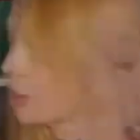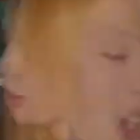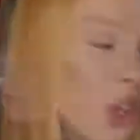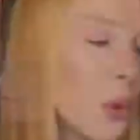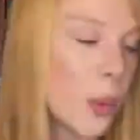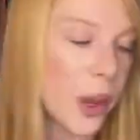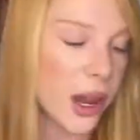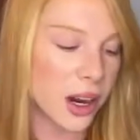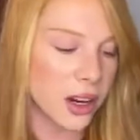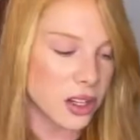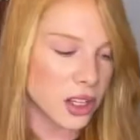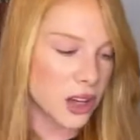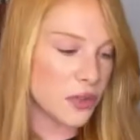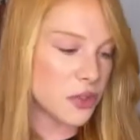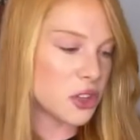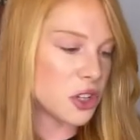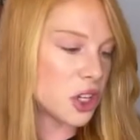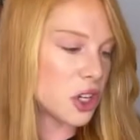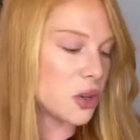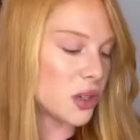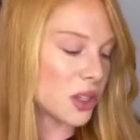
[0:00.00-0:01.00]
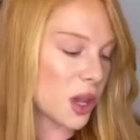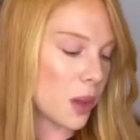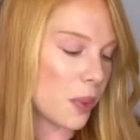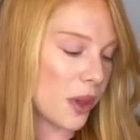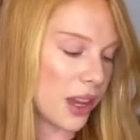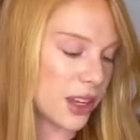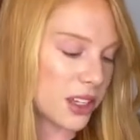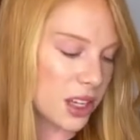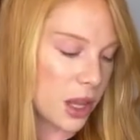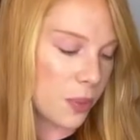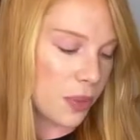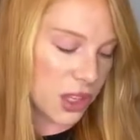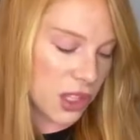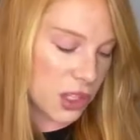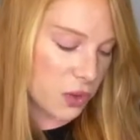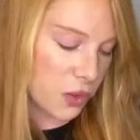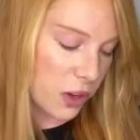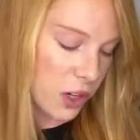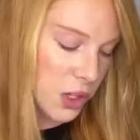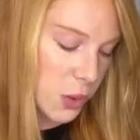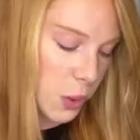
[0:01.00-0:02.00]
Two pairs of shoes I picked up. This
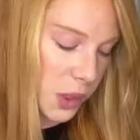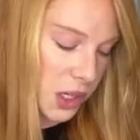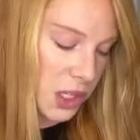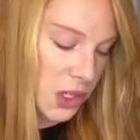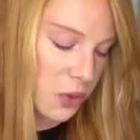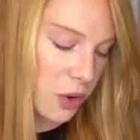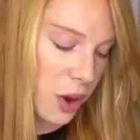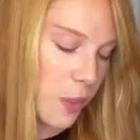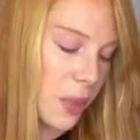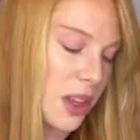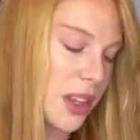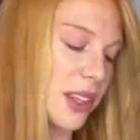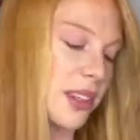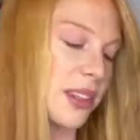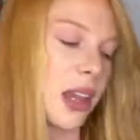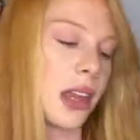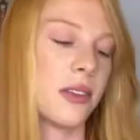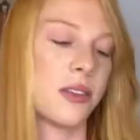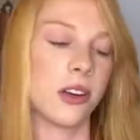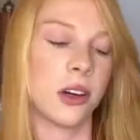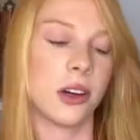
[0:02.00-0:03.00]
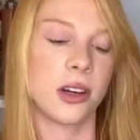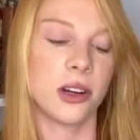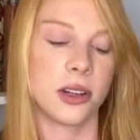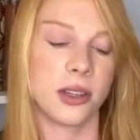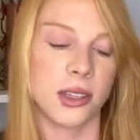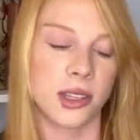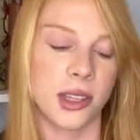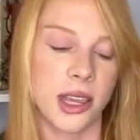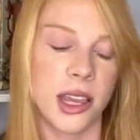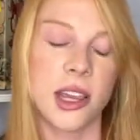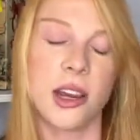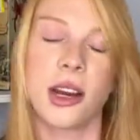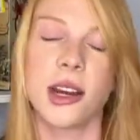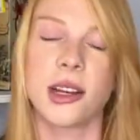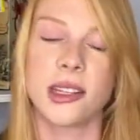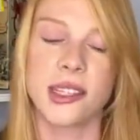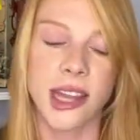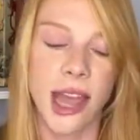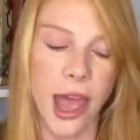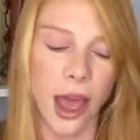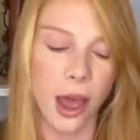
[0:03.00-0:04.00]
first one is from the Savers here in
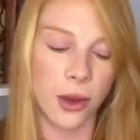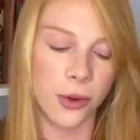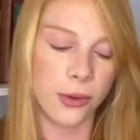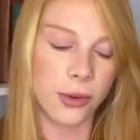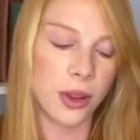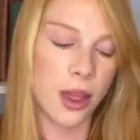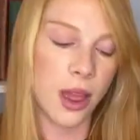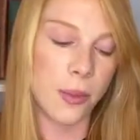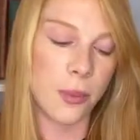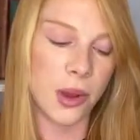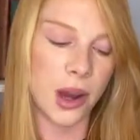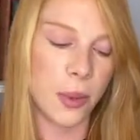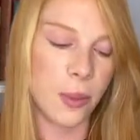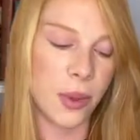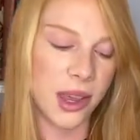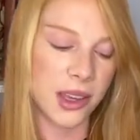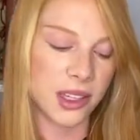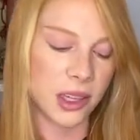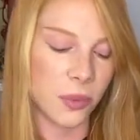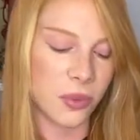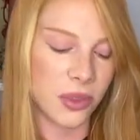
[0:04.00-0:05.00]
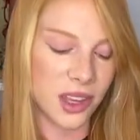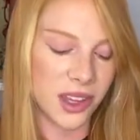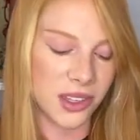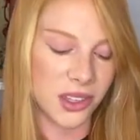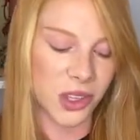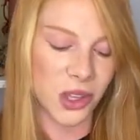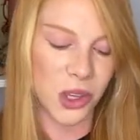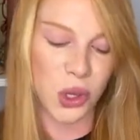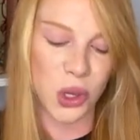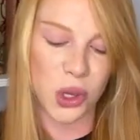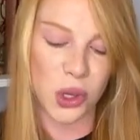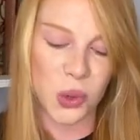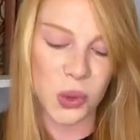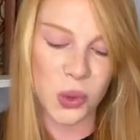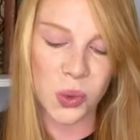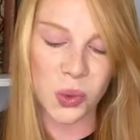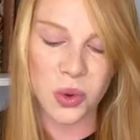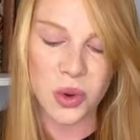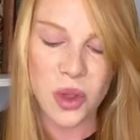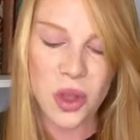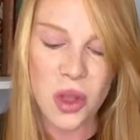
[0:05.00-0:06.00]
town, but I picked up these
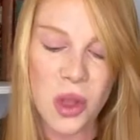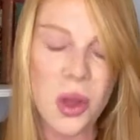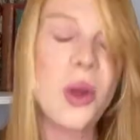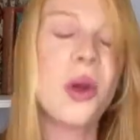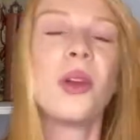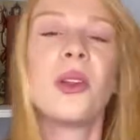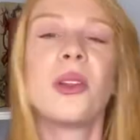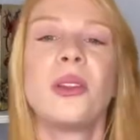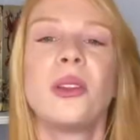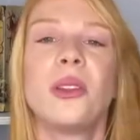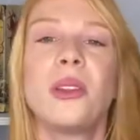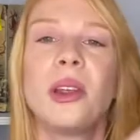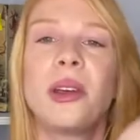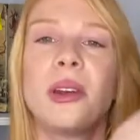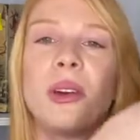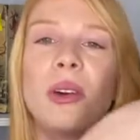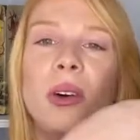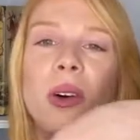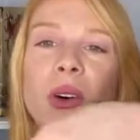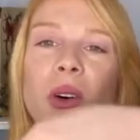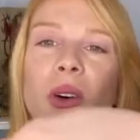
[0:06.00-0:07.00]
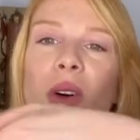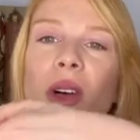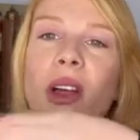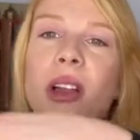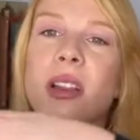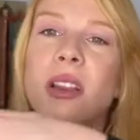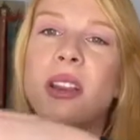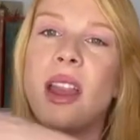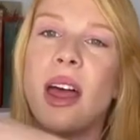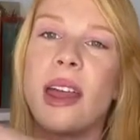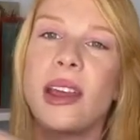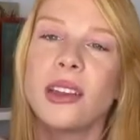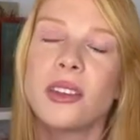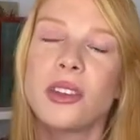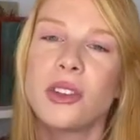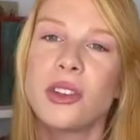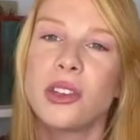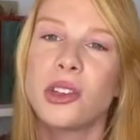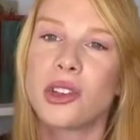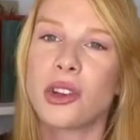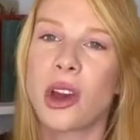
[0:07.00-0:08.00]
cute little like
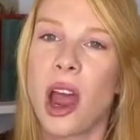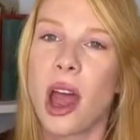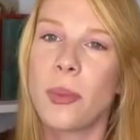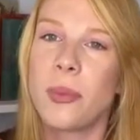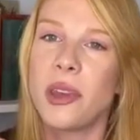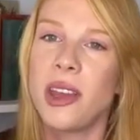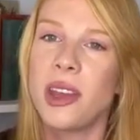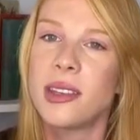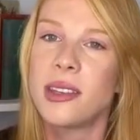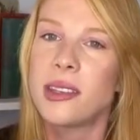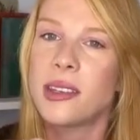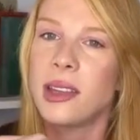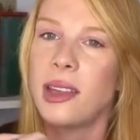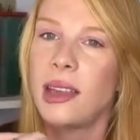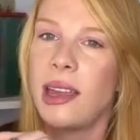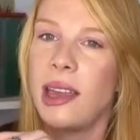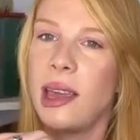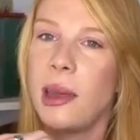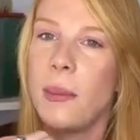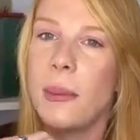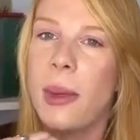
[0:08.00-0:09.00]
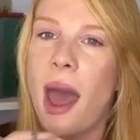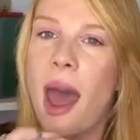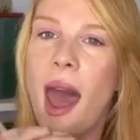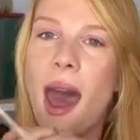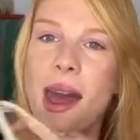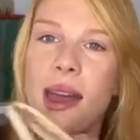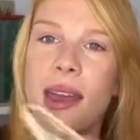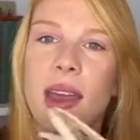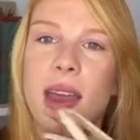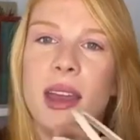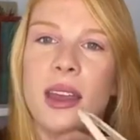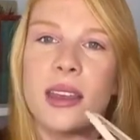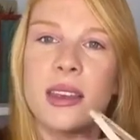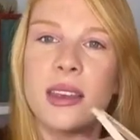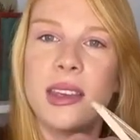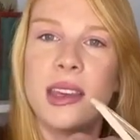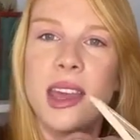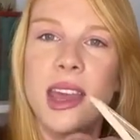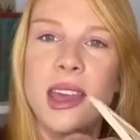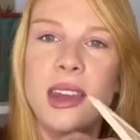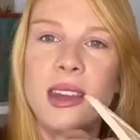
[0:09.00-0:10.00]
strappy sling back
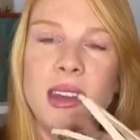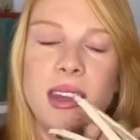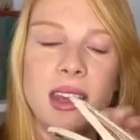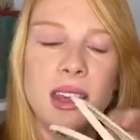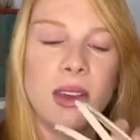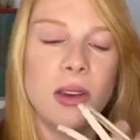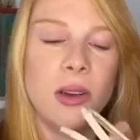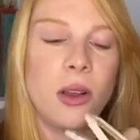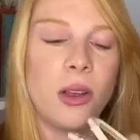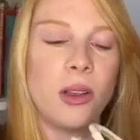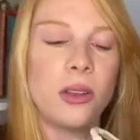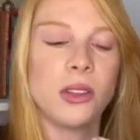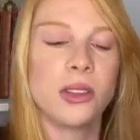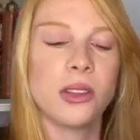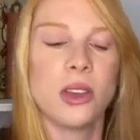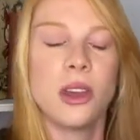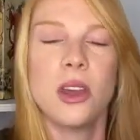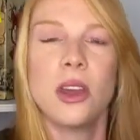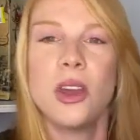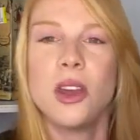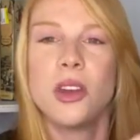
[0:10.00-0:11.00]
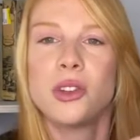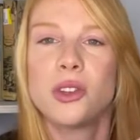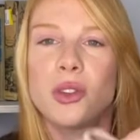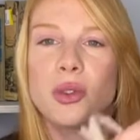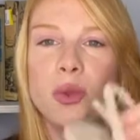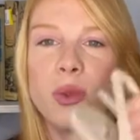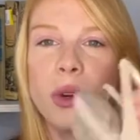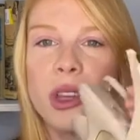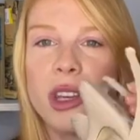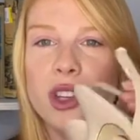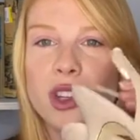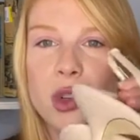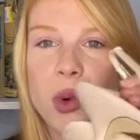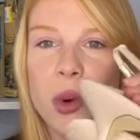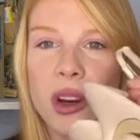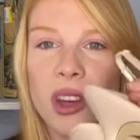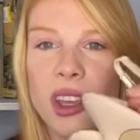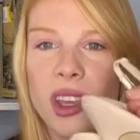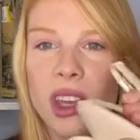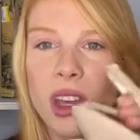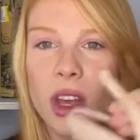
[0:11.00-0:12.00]
kitten heels. So really
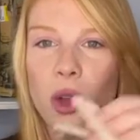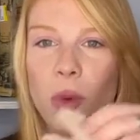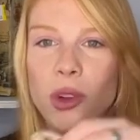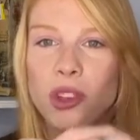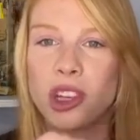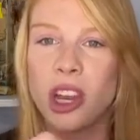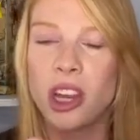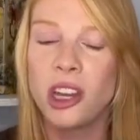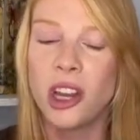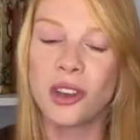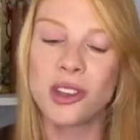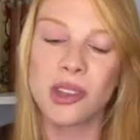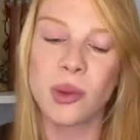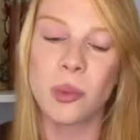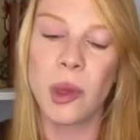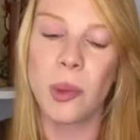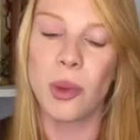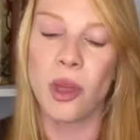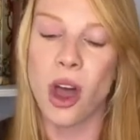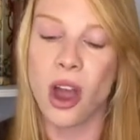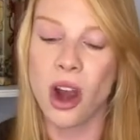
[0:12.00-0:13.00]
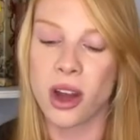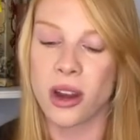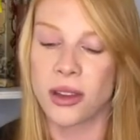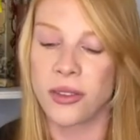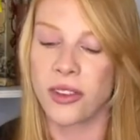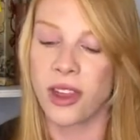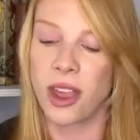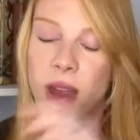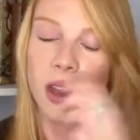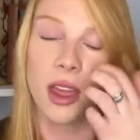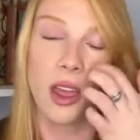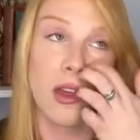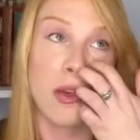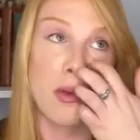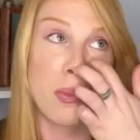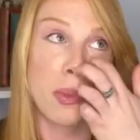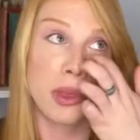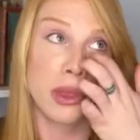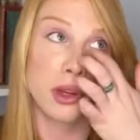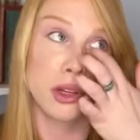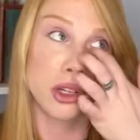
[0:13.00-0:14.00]
short heel, which I know some people aren't a fan of,
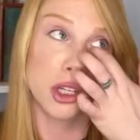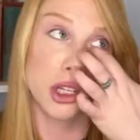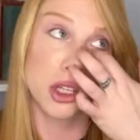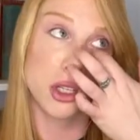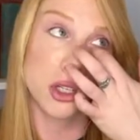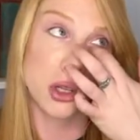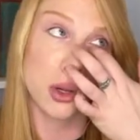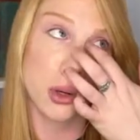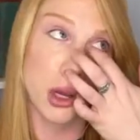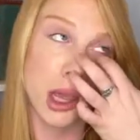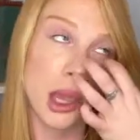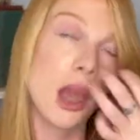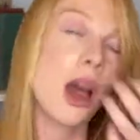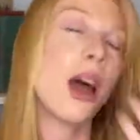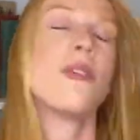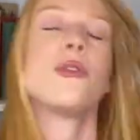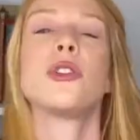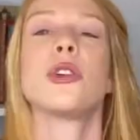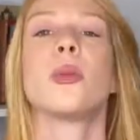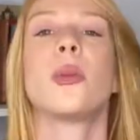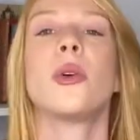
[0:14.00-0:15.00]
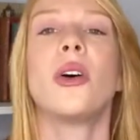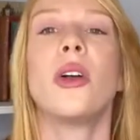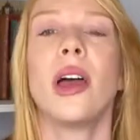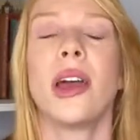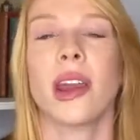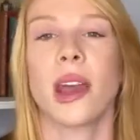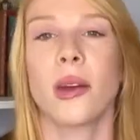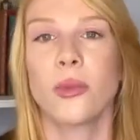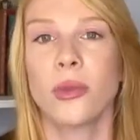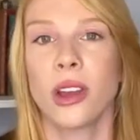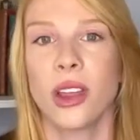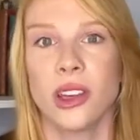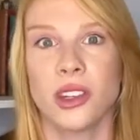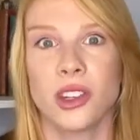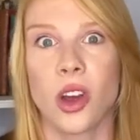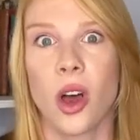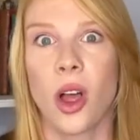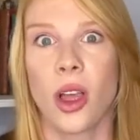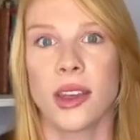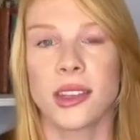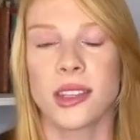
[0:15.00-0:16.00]
but they're just so dang comfortable and I'm really
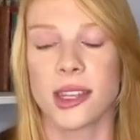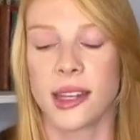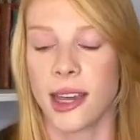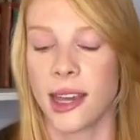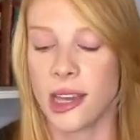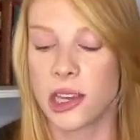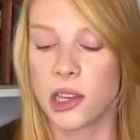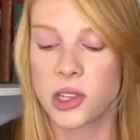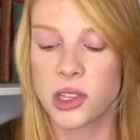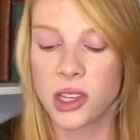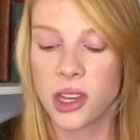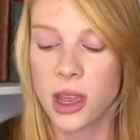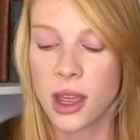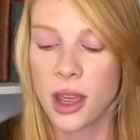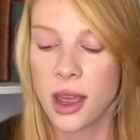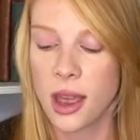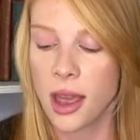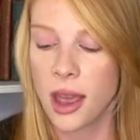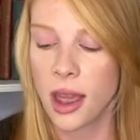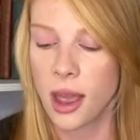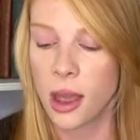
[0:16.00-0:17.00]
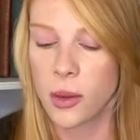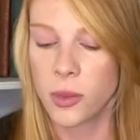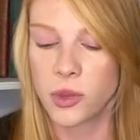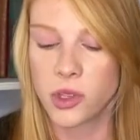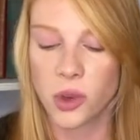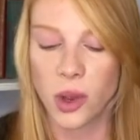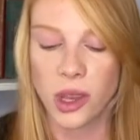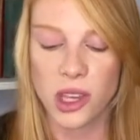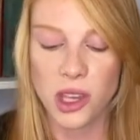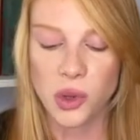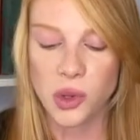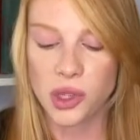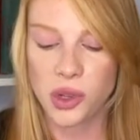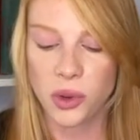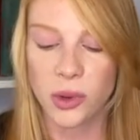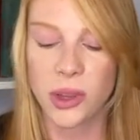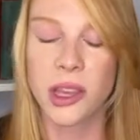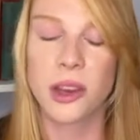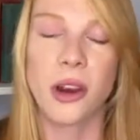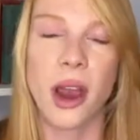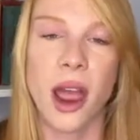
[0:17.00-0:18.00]
tall as it is. So I used to
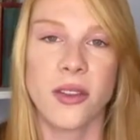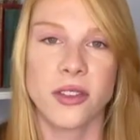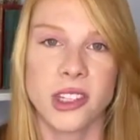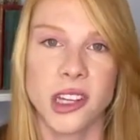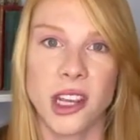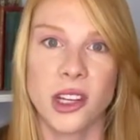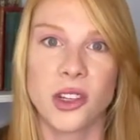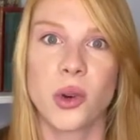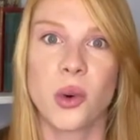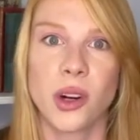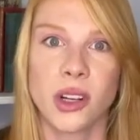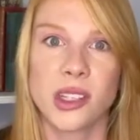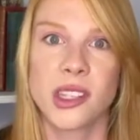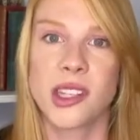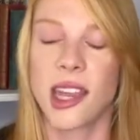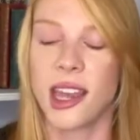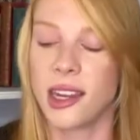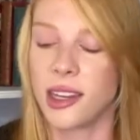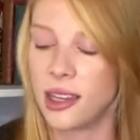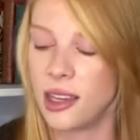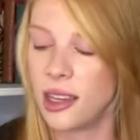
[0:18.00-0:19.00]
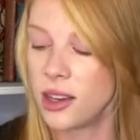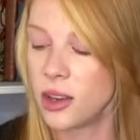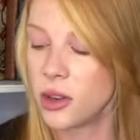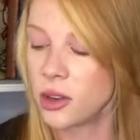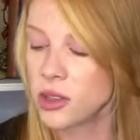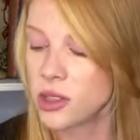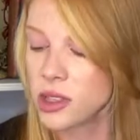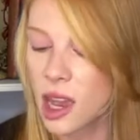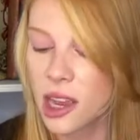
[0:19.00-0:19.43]
really gravitate towards kitten heels.